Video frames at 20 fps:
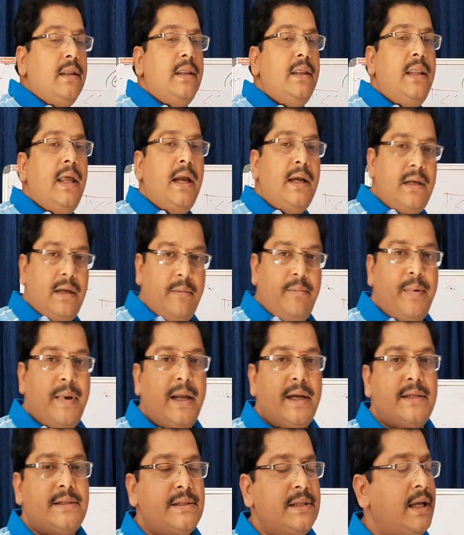that
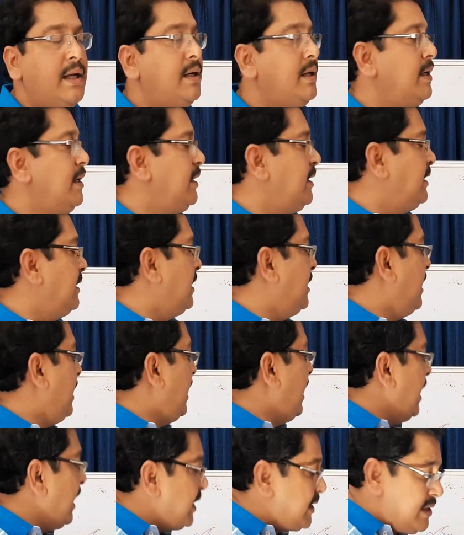reflects that it is an
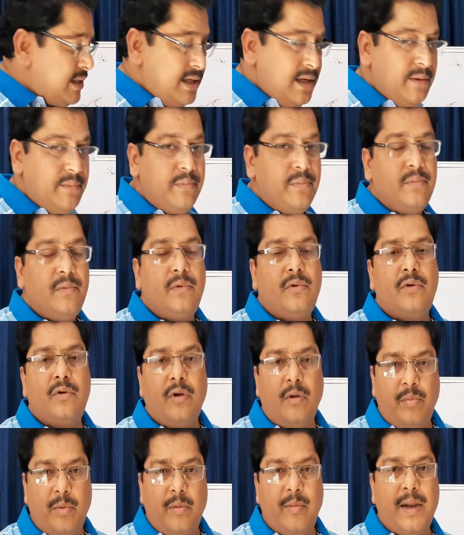active
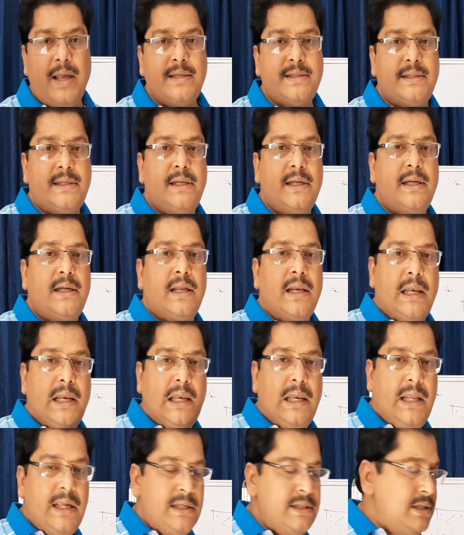trophoblastic
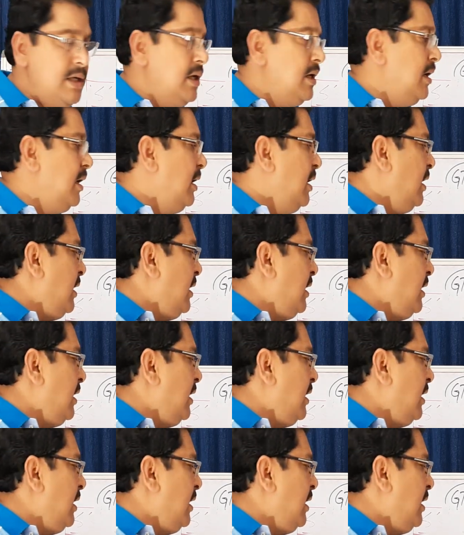lesion